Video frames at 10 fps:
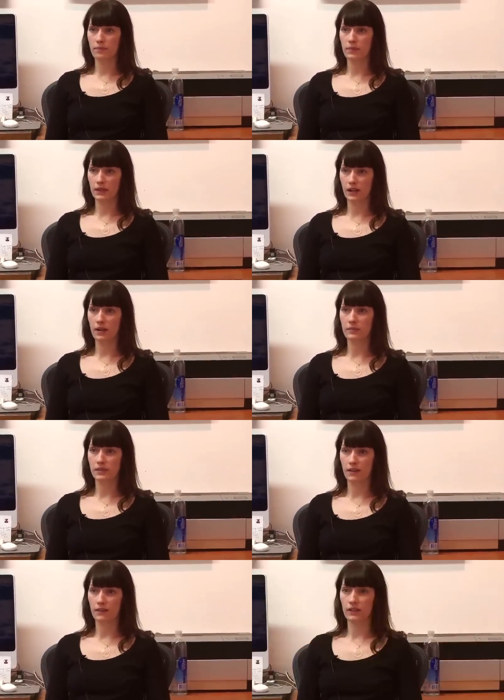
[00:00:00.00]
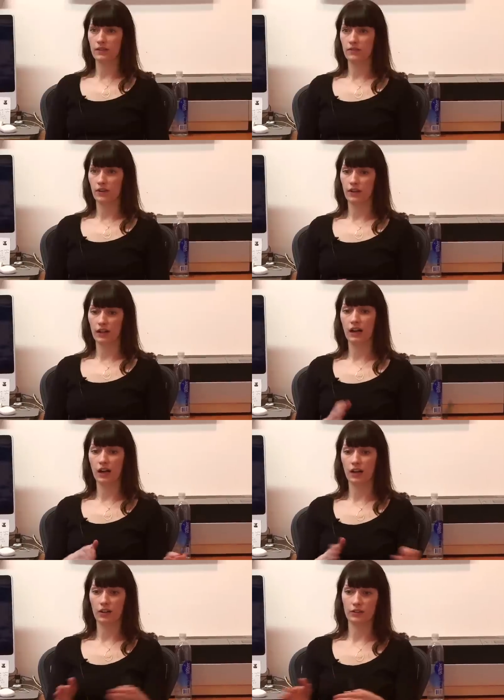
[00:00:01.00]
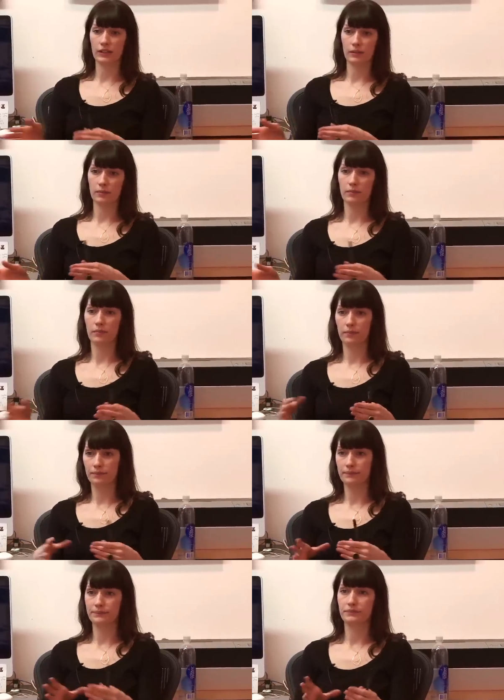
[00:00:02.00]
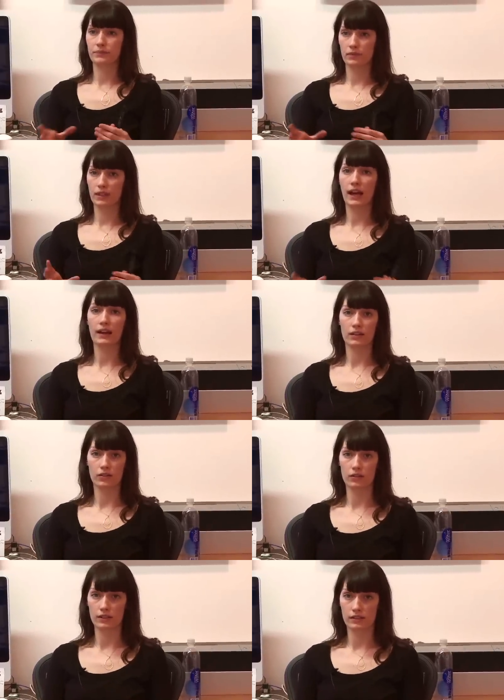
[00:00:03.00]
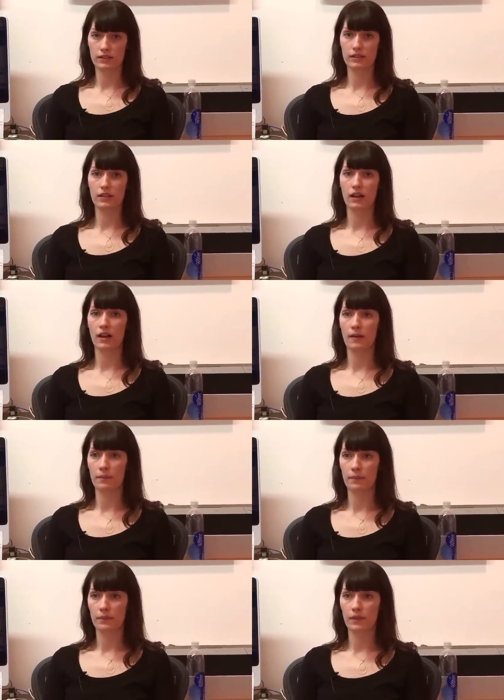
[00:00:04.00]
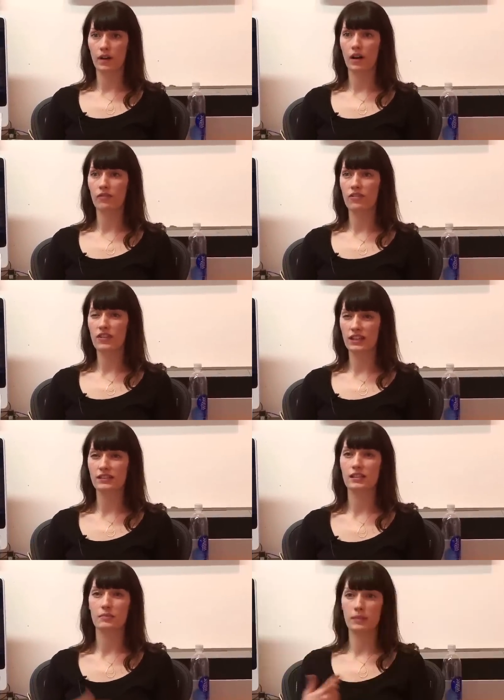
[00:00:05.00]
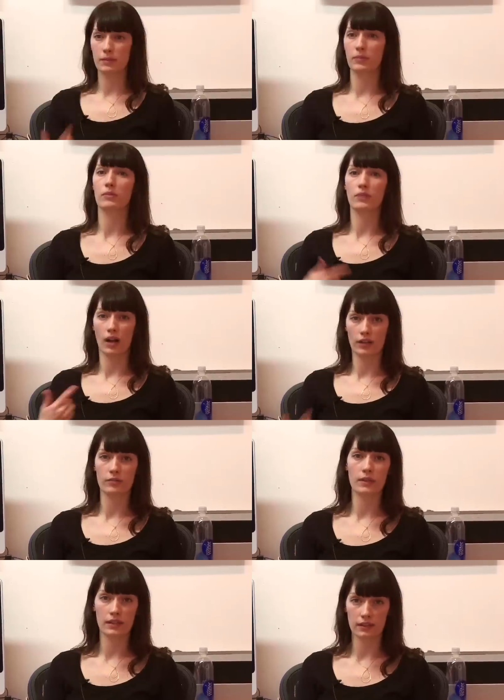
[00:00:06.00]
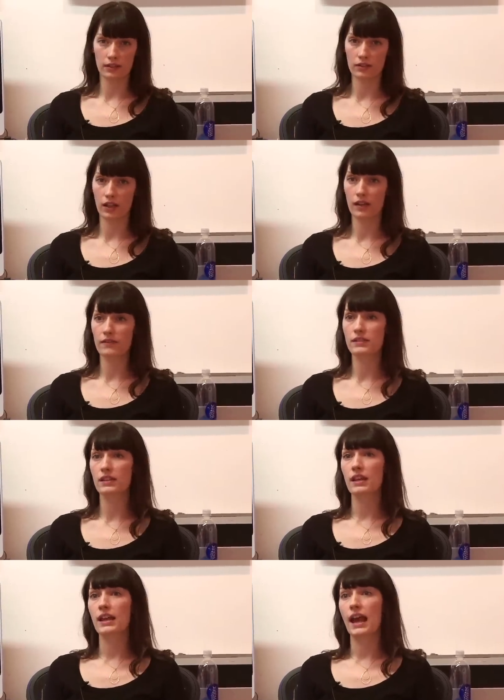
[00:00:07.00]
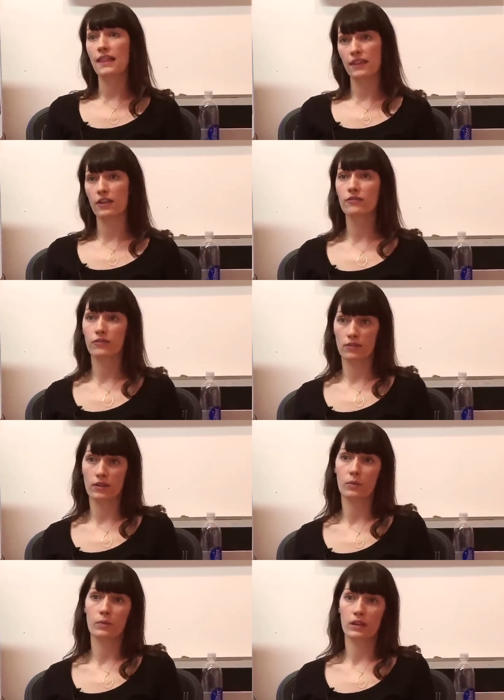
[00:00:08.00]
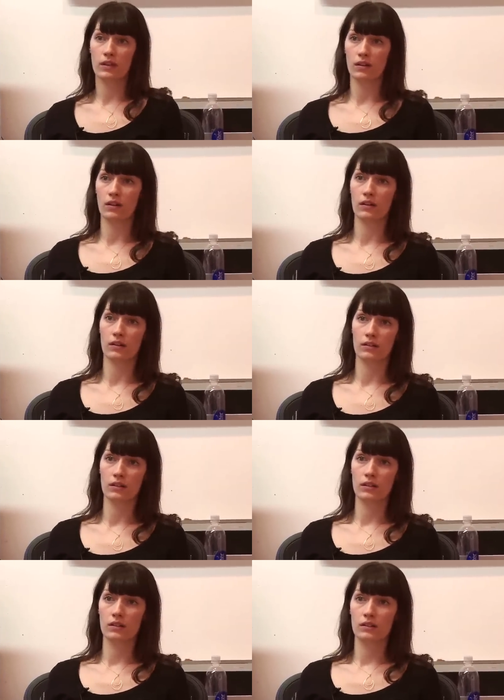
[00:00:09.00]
becomes evident very concrete categories of things that people document in their lives, and therefore that we all